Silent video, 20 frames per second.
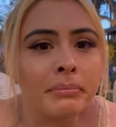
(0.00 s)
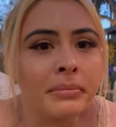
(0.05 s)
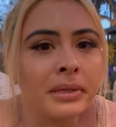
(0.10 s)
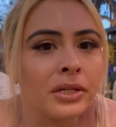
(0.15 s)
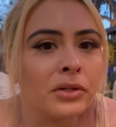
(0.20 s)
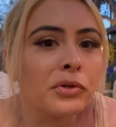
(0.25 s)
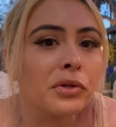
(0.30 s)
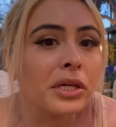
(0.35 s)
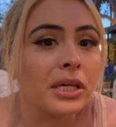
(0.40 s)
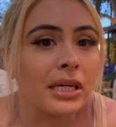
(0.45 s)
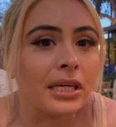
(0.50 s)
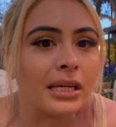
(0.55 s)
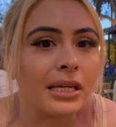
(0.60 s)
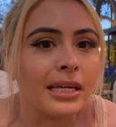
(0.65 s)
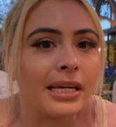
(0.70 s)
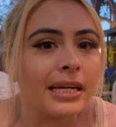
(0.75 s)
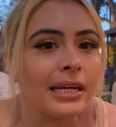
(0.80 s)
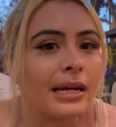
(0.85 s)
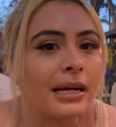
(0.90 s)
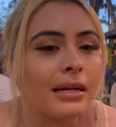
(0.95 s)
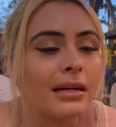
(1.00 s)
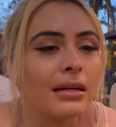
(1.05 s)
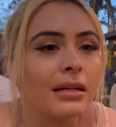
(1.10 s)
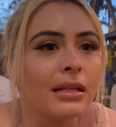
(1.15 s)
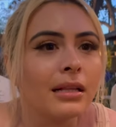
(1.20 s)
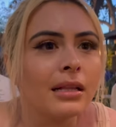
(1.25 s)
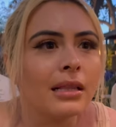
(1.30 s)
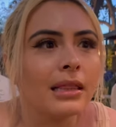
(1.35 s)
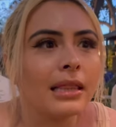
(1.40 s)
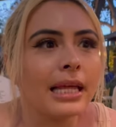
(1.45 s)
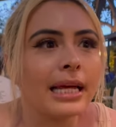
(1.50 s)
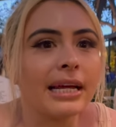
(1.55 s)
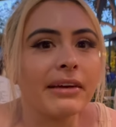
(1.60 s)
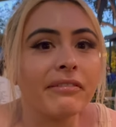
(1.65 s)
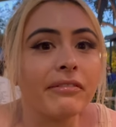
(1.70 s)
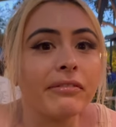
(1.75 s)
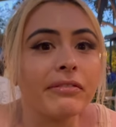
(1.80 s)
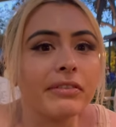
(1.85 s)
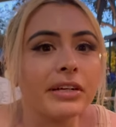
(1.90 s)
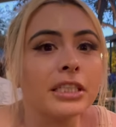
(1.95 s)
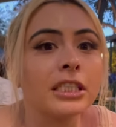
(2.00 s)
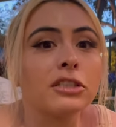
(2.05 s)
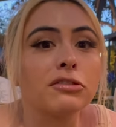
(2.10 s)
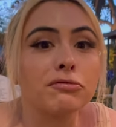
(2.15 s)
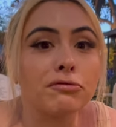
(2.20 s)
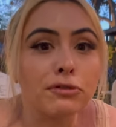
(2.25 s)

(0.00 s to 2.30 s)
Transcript: milky and like if it's